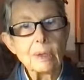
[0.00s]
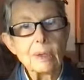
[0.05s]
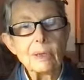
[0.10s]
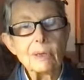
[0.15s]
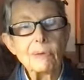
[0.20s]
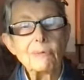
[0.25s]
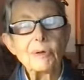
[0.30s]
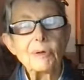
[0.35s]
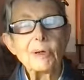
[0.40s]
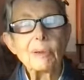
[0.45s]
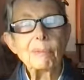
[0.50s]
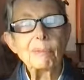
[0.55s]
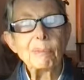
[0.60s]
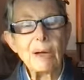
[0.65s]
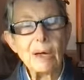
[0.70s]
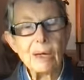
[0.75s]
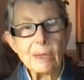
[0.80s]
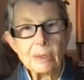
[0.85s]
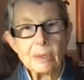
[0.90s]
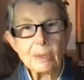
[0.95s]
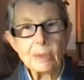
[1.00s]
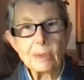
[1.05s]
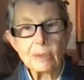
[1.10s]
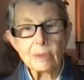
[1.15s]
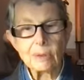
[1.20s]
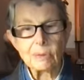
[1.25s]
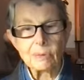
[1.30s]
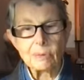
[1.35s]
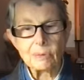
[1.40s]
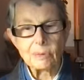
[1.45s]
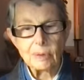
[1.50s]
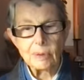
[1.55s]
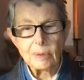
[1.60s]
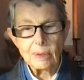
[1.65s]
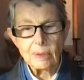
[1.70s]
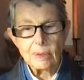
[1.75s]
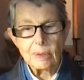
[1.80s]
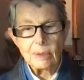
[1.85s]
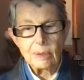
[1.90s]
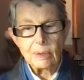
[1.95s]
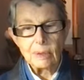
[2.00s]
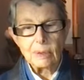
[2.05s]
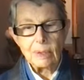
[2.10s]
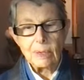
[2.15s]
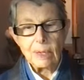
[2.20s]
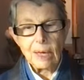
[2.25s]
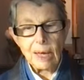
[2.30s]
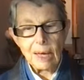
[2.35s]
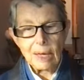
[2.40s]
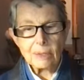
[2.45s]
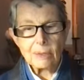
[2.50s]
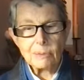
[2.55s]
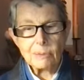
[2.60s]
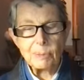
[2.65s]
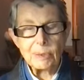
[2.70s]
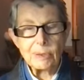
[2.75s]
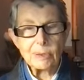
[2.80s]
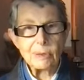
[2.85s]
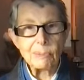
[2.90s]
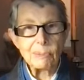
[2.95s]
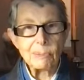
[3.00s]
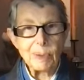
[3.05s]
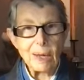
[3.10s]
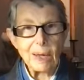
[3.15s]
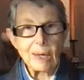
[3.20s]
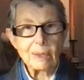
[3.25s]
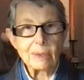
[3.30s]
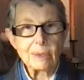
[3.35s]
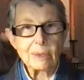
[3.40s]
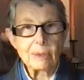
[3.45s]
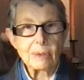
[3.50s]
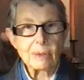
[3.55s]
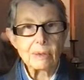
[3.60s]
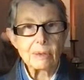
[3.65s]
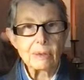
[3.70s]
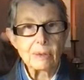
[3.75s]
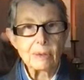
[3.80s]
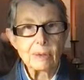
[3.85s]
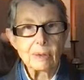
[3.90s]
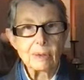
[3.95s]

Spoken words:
and very positive aspect of practice.